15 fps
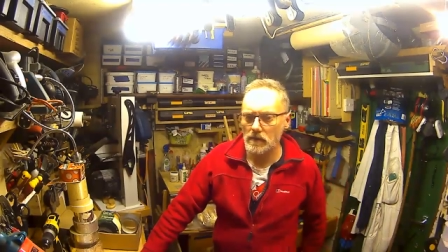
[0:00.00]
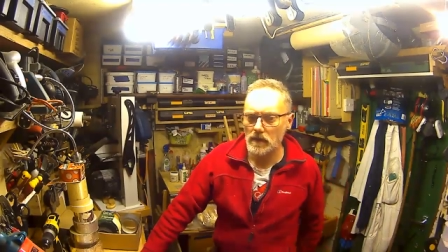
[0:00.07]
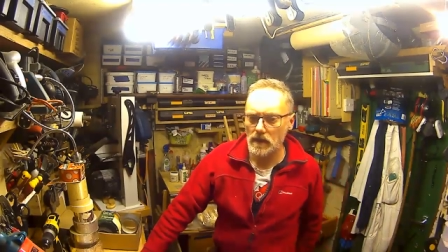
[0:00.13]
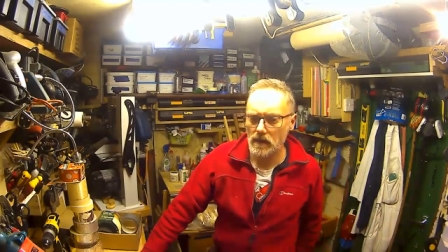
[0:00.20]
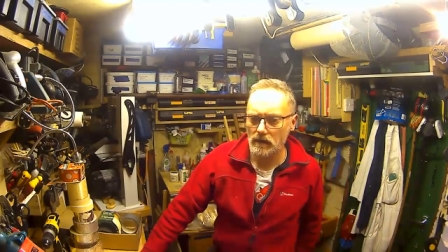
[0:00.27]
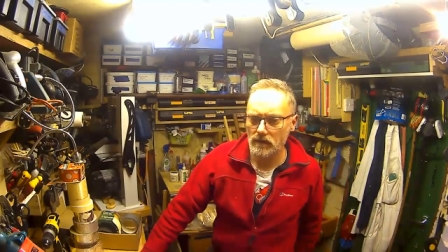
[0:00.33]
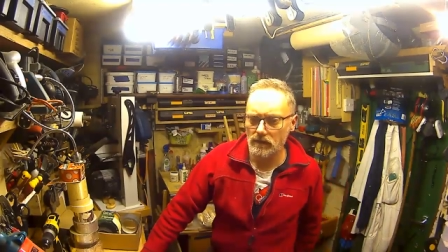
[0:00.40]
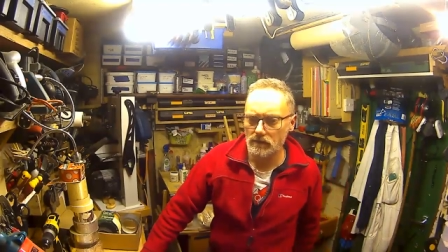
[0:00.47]
I
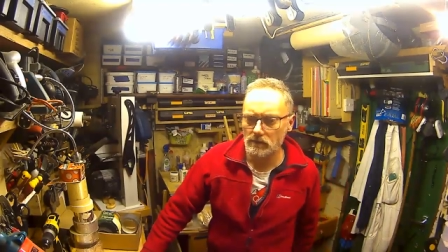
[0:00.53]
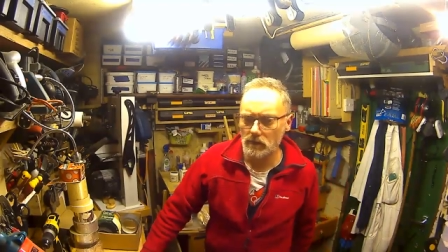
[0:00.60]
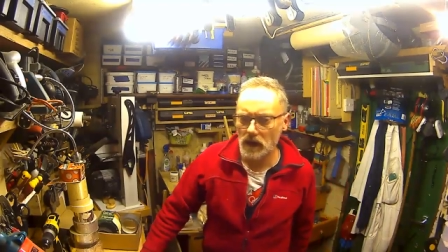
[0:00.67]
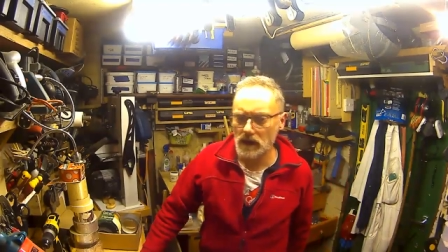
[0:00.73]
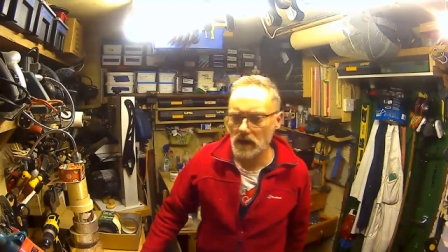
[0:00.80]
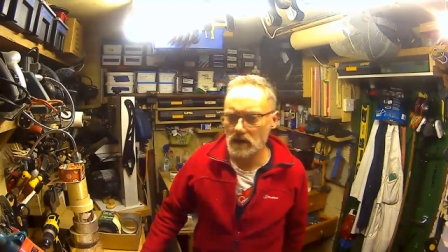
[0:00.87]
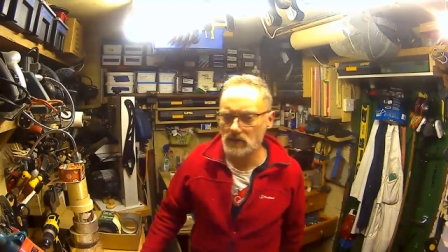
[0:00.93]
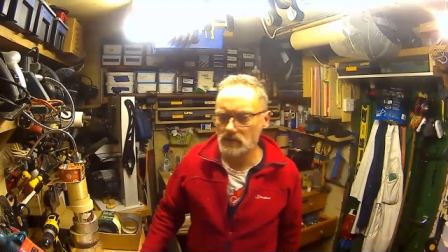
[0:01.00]
think if
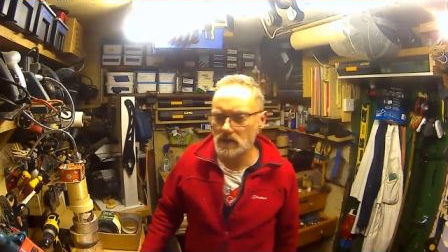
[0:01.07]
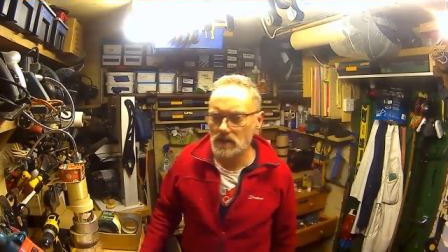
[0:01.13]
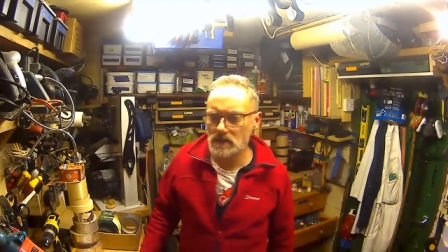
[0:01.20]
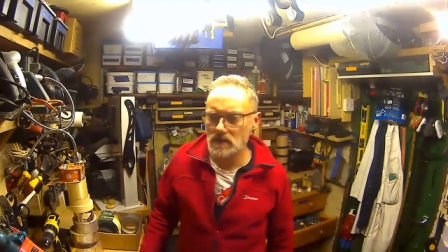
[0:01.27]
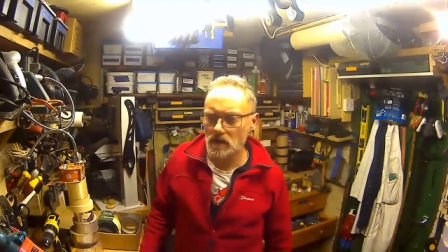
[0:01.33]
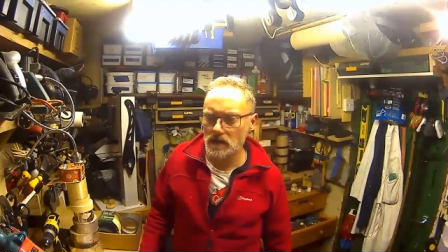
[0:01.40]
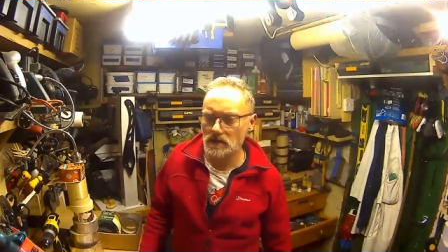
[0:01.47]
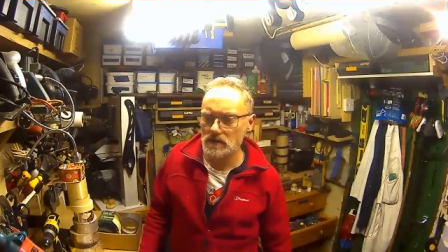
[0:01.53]
money gets really
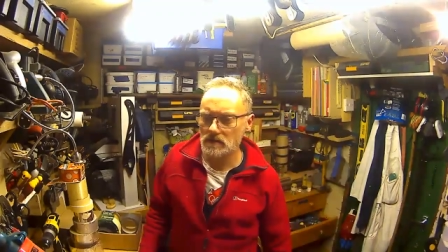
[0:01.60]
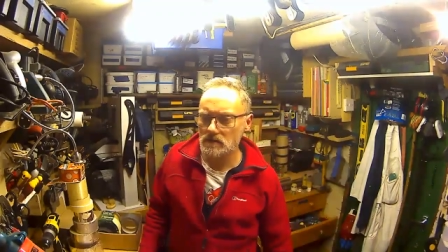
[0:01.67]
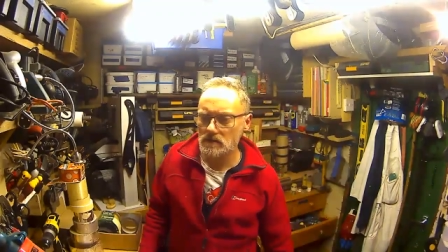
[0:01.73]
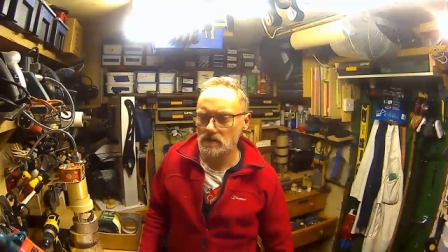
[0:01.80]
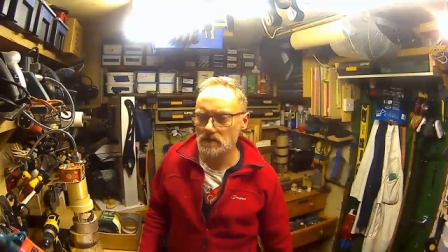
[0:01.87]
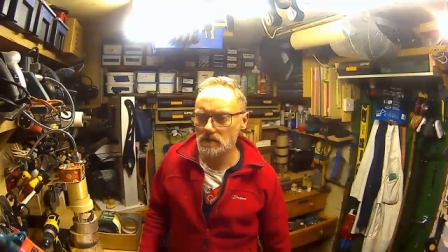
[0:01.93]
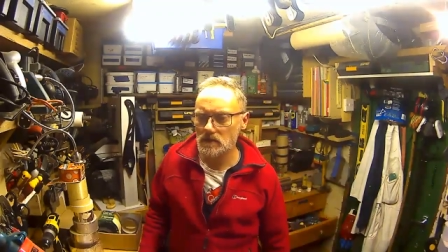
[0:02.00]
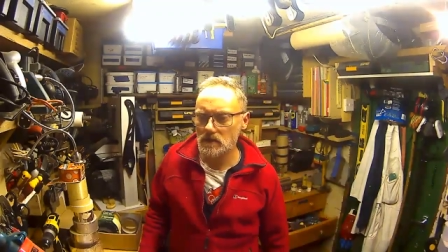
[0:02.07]
tight,
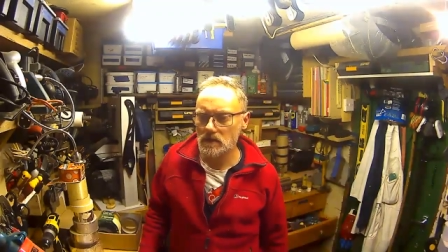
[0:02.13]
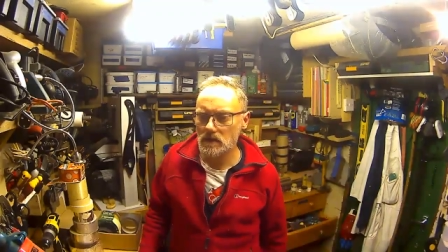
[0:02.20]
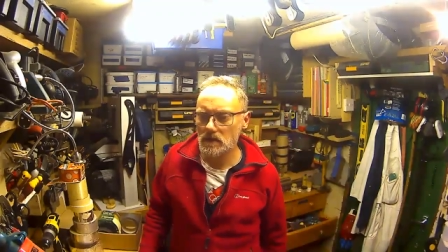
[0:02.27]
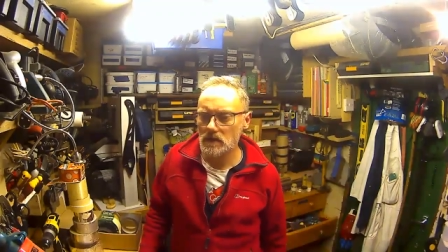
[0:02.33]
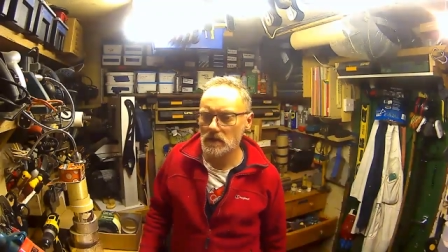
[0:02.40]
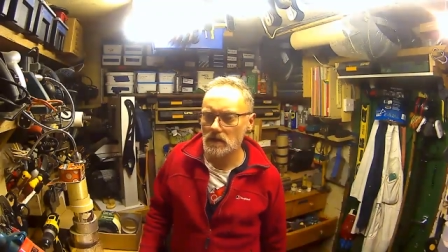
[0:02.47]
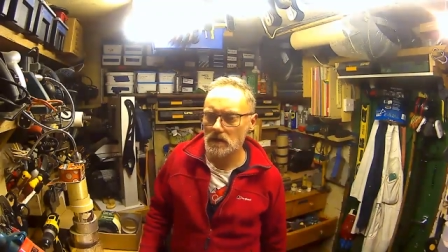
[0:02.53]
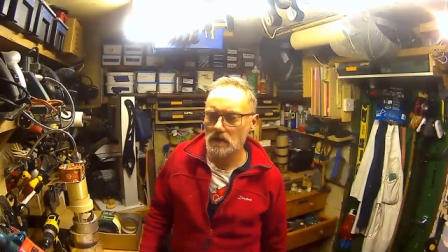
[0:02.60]

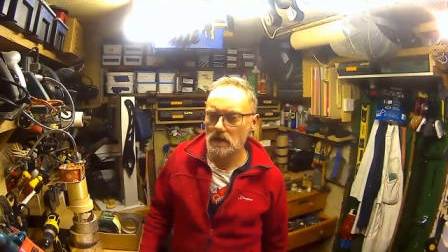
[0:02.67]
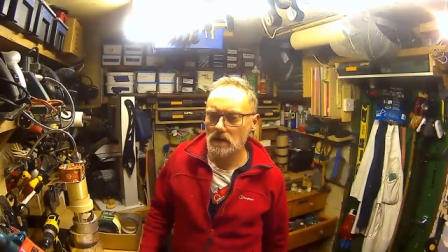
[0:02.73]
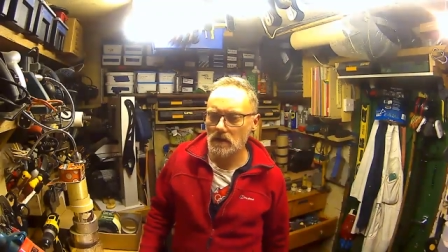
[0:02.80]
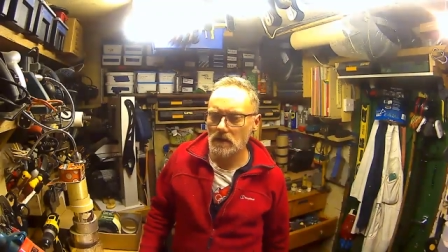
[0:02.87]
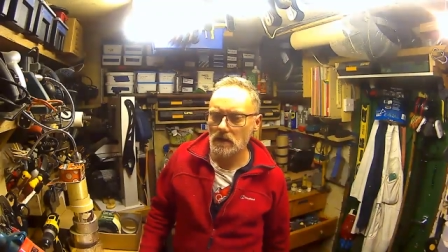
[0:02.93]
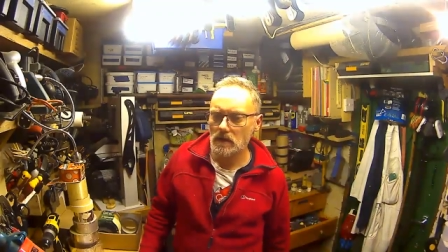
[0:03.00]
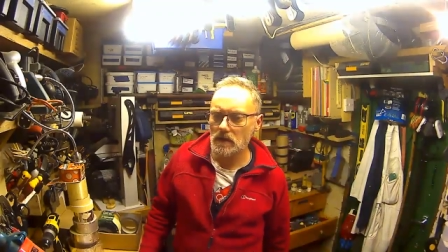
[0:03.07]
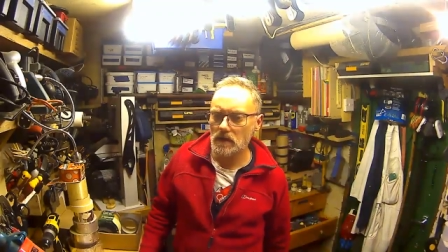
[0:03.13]

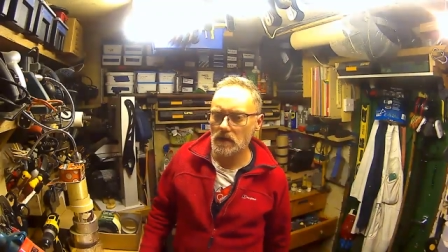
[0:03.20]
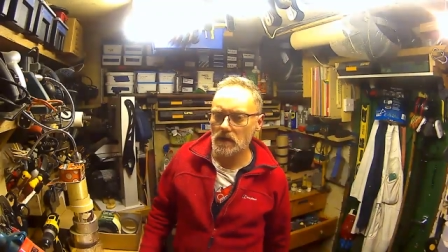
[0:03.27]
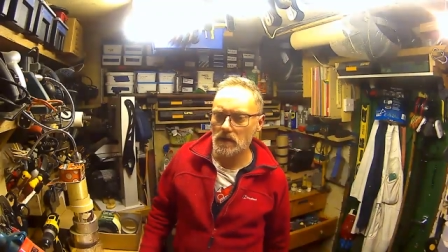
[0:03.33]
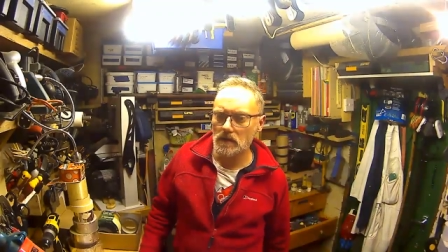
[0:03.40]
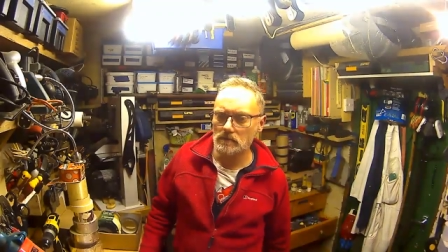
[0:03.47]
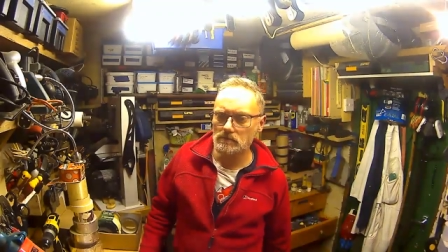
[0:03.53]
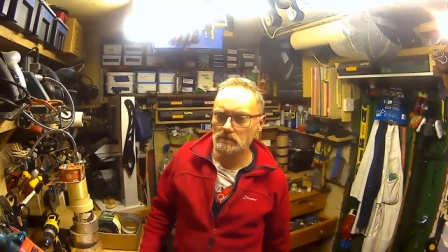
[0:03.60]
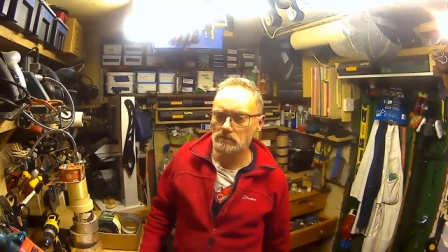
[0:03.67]

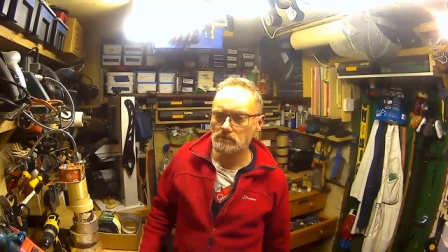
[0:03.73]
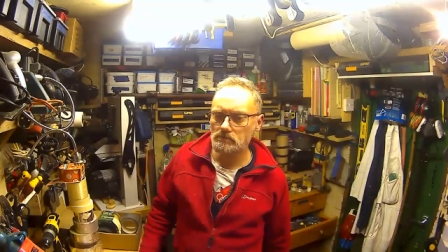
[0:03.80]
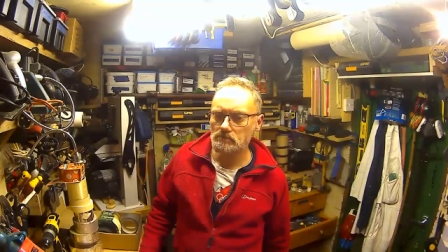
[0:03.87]
then